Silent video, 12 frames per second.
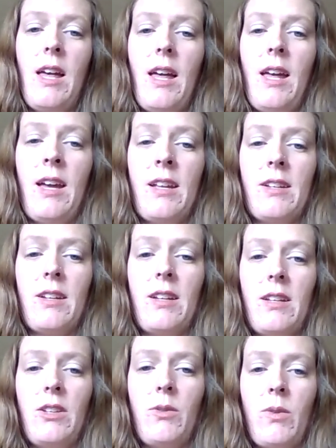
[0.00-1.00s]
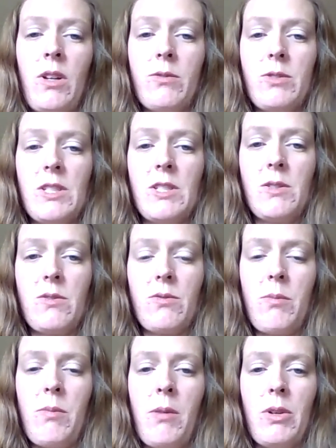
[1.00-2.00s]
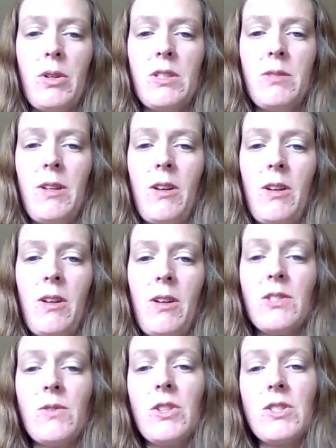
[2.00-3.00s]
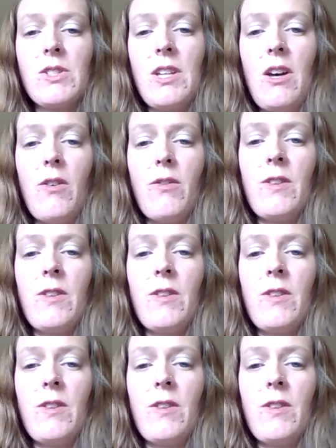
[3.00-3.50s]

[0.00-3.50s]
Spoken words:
And you want to just remember to be honest with yourself,